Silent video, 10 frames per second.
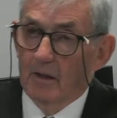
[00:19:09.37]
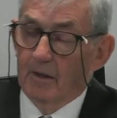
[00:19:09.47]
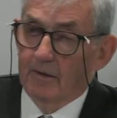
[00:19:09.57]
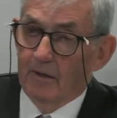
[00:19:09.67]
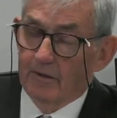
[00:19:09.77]

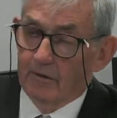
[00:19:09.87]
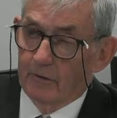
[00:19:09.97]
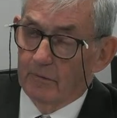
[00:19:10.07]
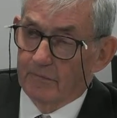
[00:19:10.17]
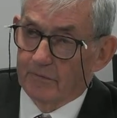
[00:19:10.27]
and they had an
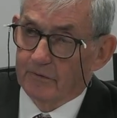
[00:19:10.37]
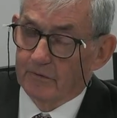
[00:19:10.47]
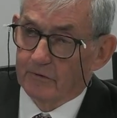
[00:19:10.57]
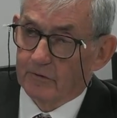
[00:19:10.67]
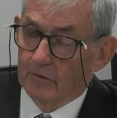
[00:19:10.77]
office in
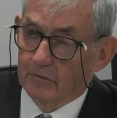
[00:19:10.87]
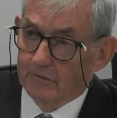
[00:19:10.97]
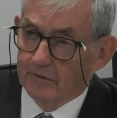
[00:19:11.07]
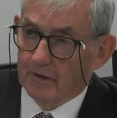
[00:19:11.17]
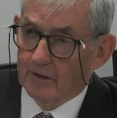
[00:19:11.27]

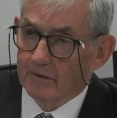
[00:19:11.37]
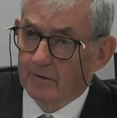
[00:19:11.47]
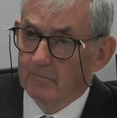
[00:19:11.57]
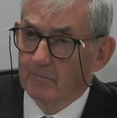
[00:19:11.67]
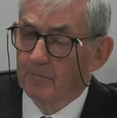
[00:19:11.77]
Scotland Yard,
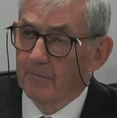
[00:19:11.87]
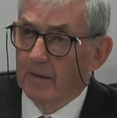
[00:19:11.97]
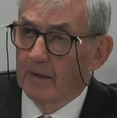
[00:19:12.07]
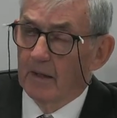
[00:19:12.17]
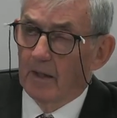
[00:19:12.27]

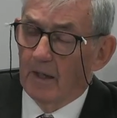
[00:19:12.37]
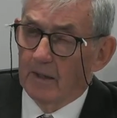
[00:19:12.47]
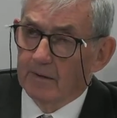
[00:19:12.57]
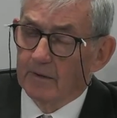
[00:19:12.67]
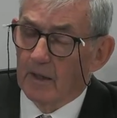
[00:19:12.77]

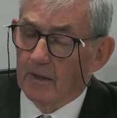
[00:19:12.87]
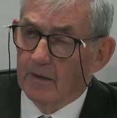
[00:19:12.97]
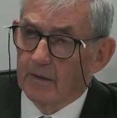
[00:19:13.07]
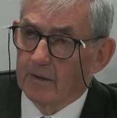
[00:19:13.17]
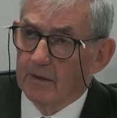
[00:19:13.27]
and
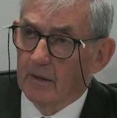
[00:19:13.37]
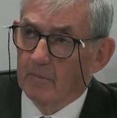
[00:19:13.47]
the